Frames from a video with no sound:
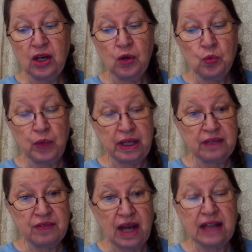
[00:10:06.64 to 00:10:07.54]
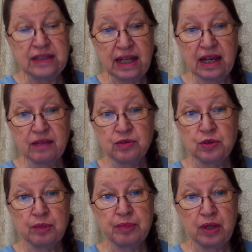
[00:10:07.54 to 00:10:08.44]
We have got to have
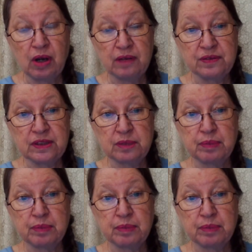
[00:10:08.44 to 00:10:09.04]
Trump in office